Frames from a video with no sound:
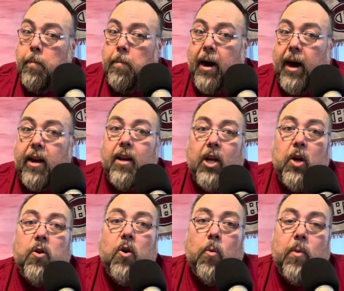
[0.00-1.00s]
But
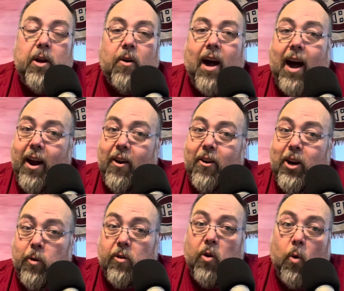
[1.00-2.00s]
when you were hired, you
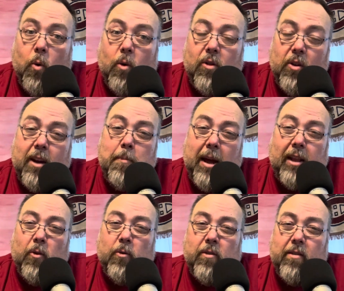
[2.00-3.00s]
were told you can make
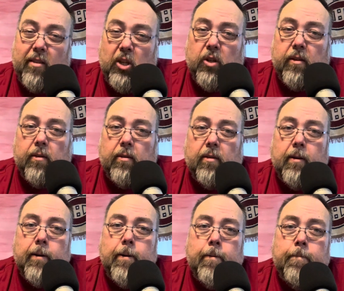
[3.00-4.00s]
those decisions,
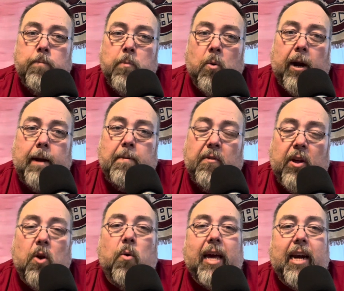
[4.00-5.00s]
right? If you
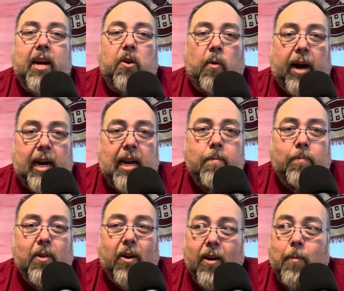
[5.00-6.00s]
don't get it in writing,
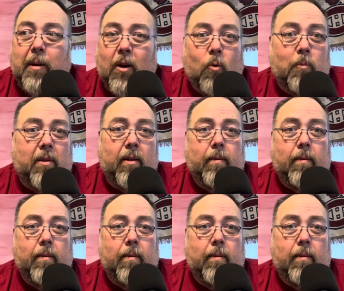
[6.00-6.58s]
they're going to be hooped,